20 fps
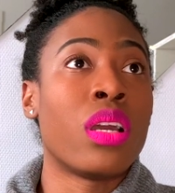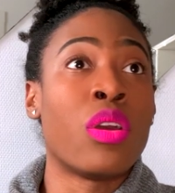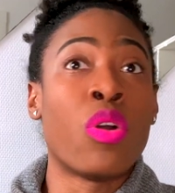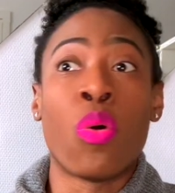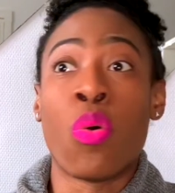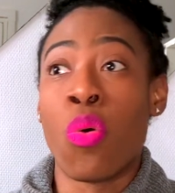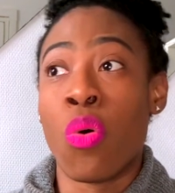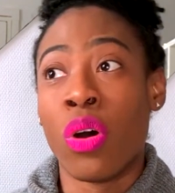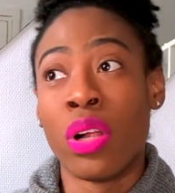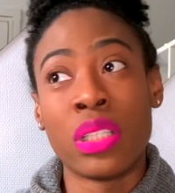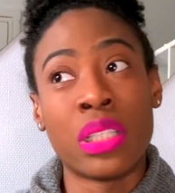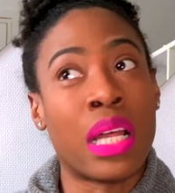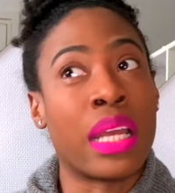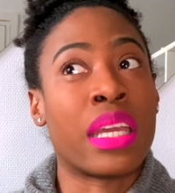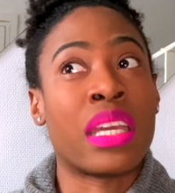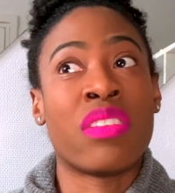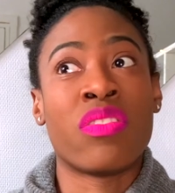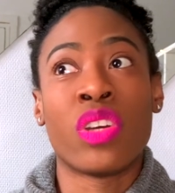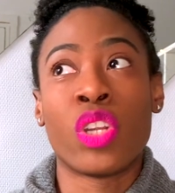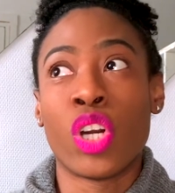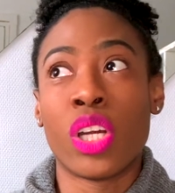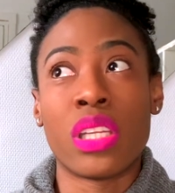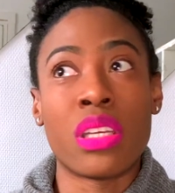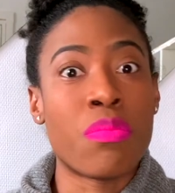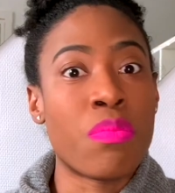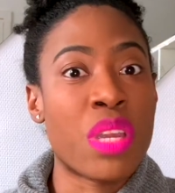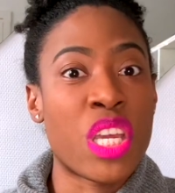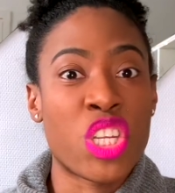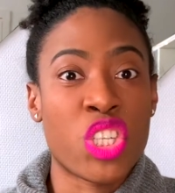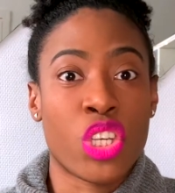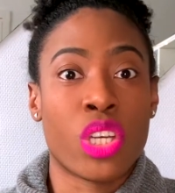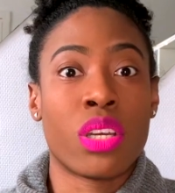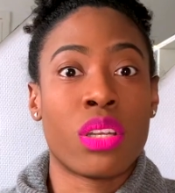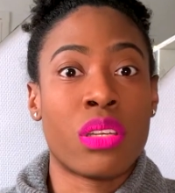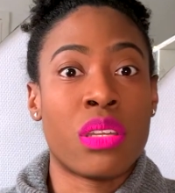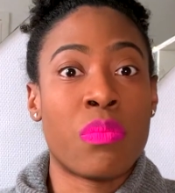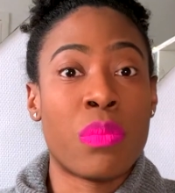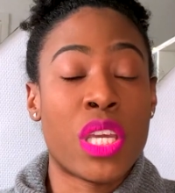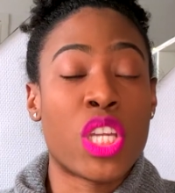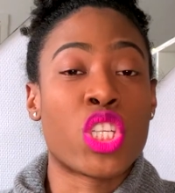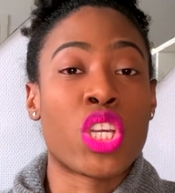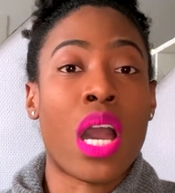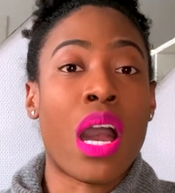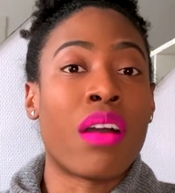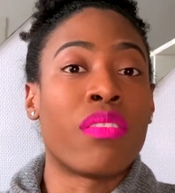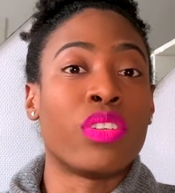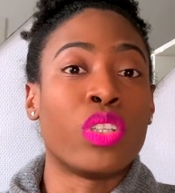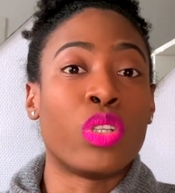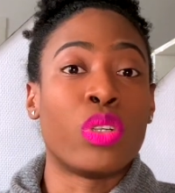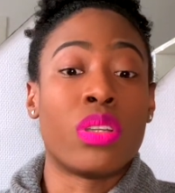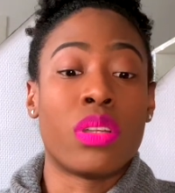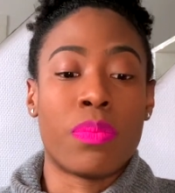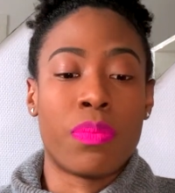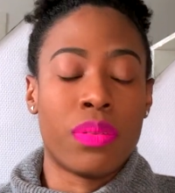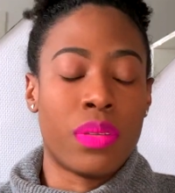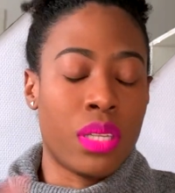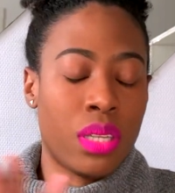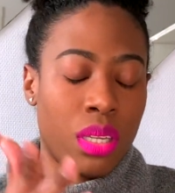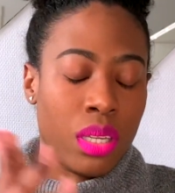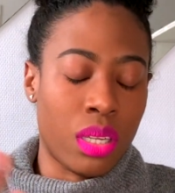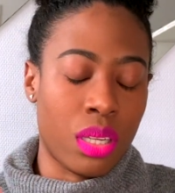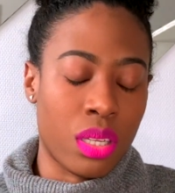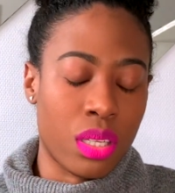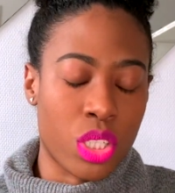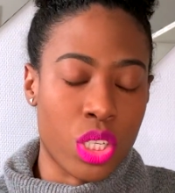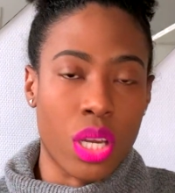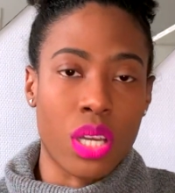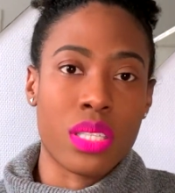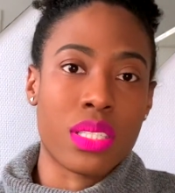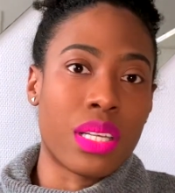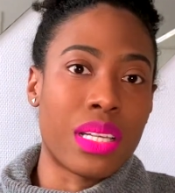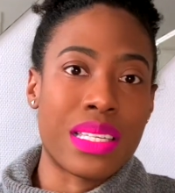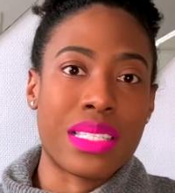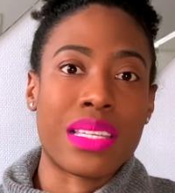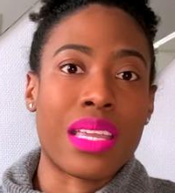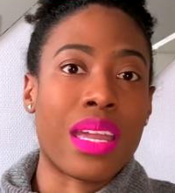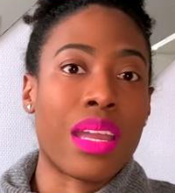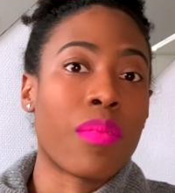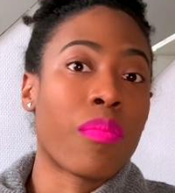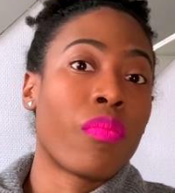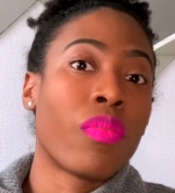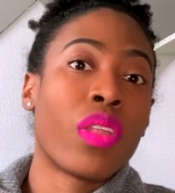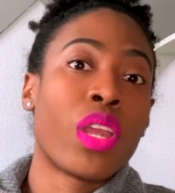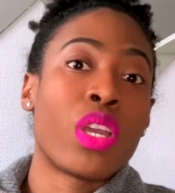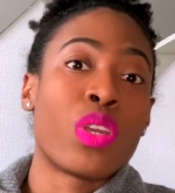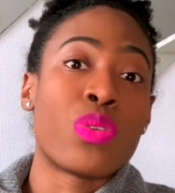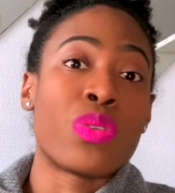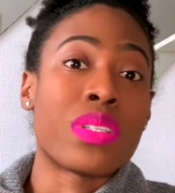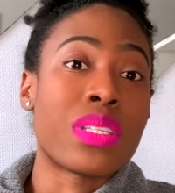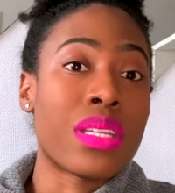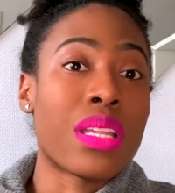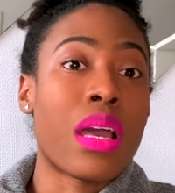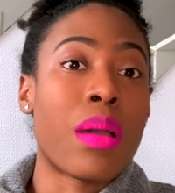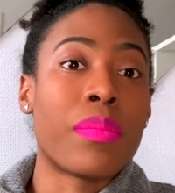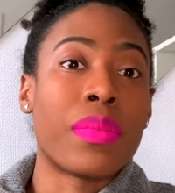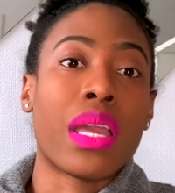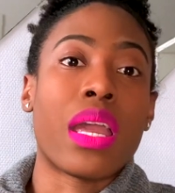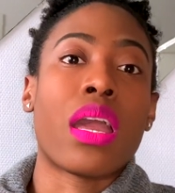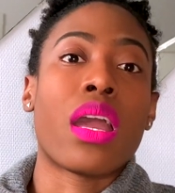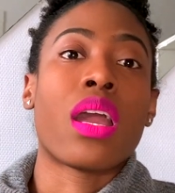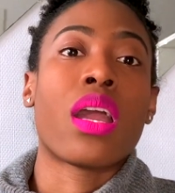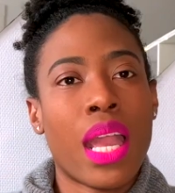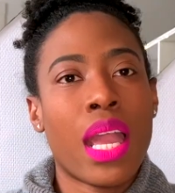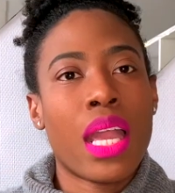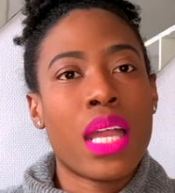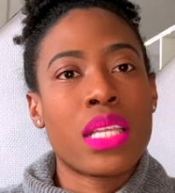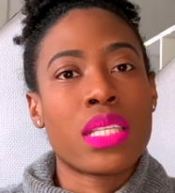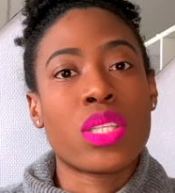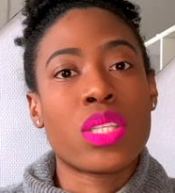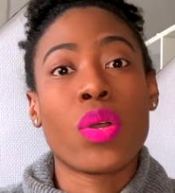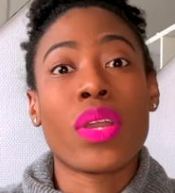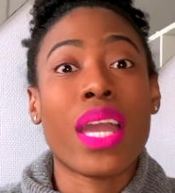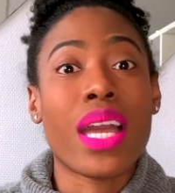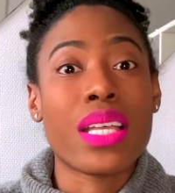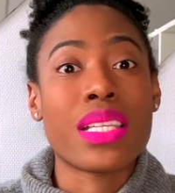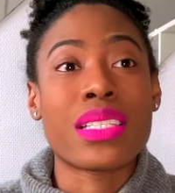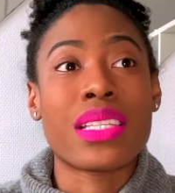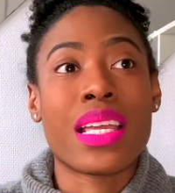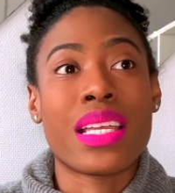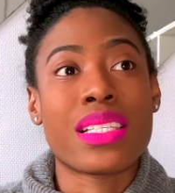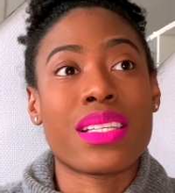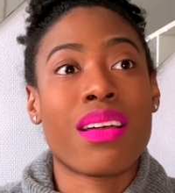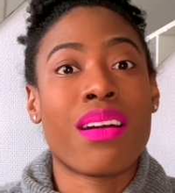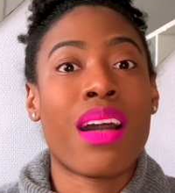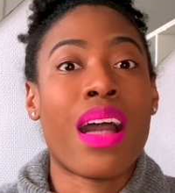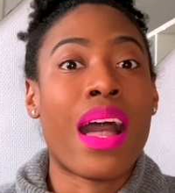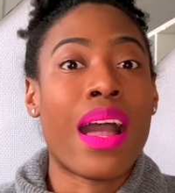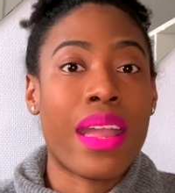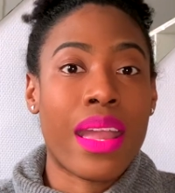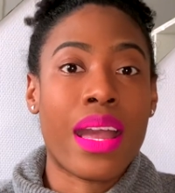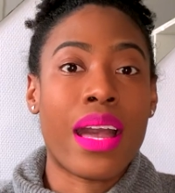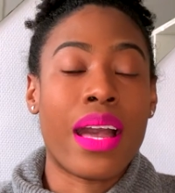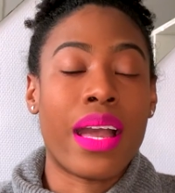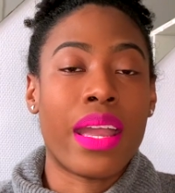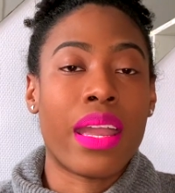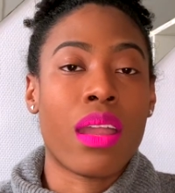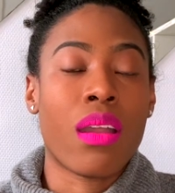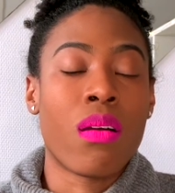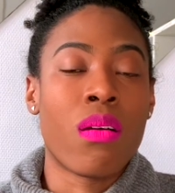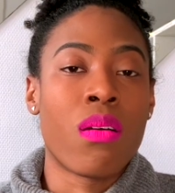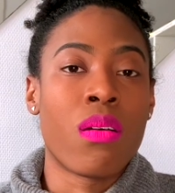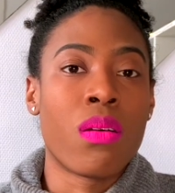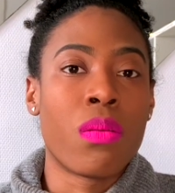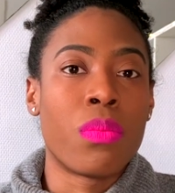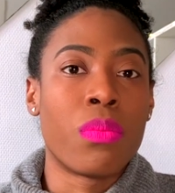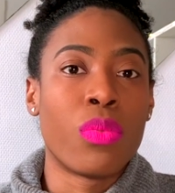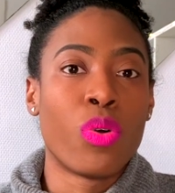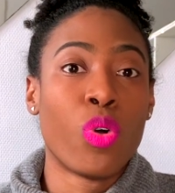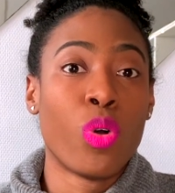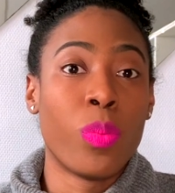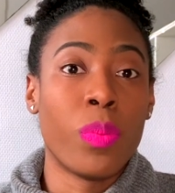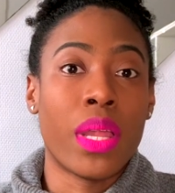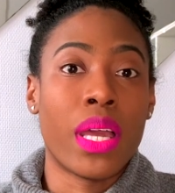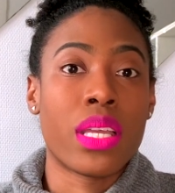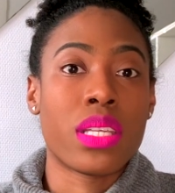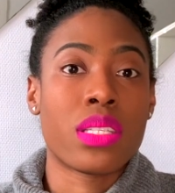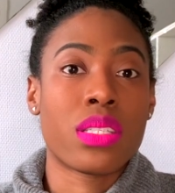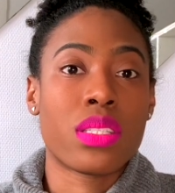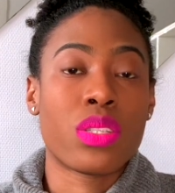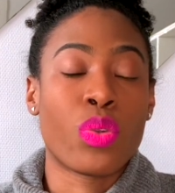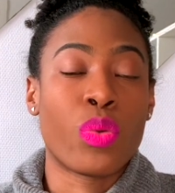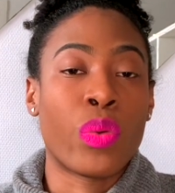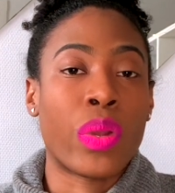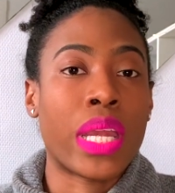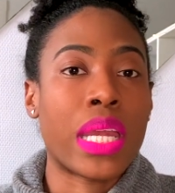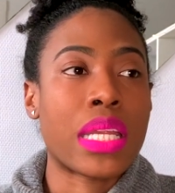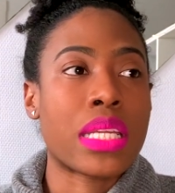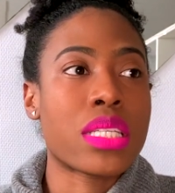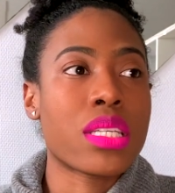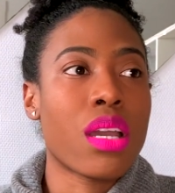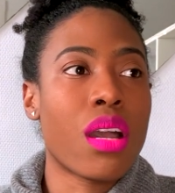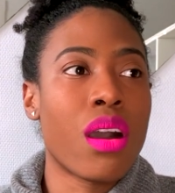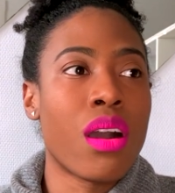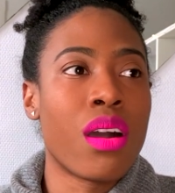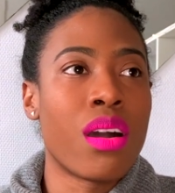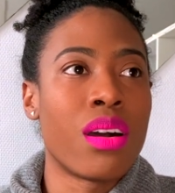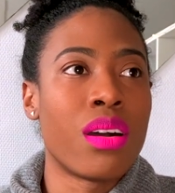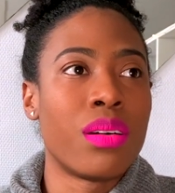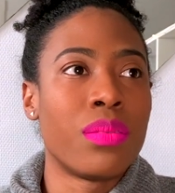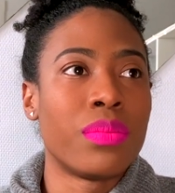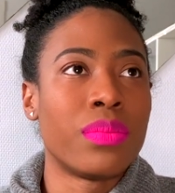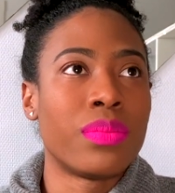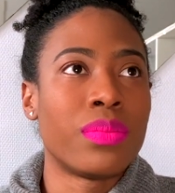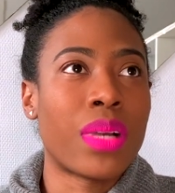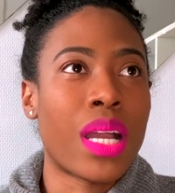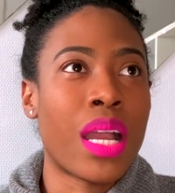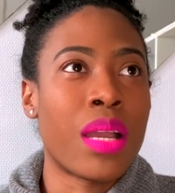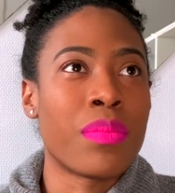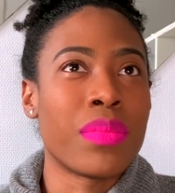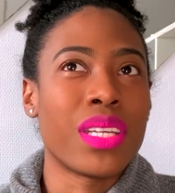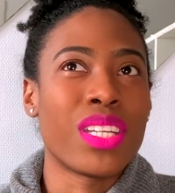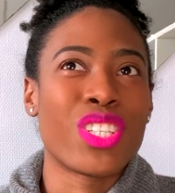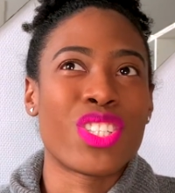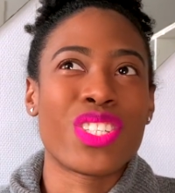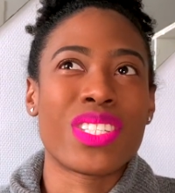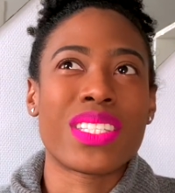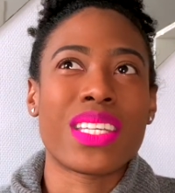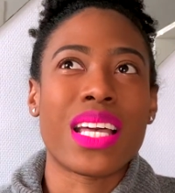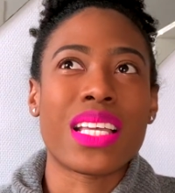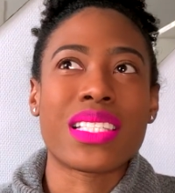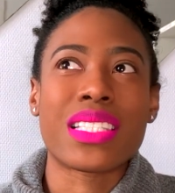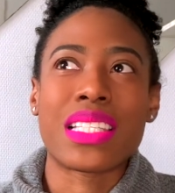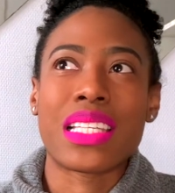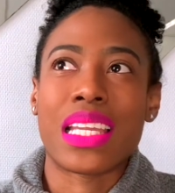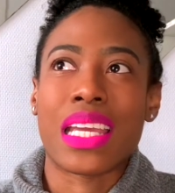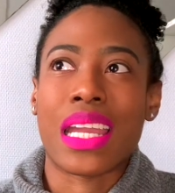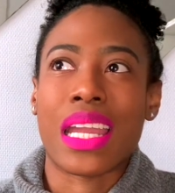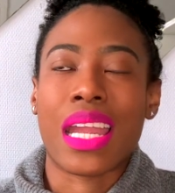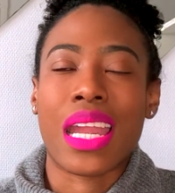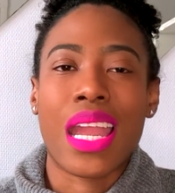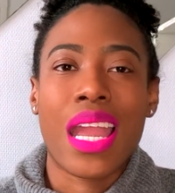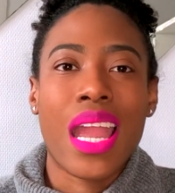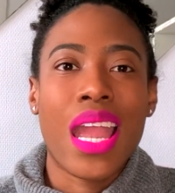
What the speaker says: all, like, even on the major avenue, the Champs-Élysées, you see them there. So yes, there's a high homeless rate. I mean, just yesterday,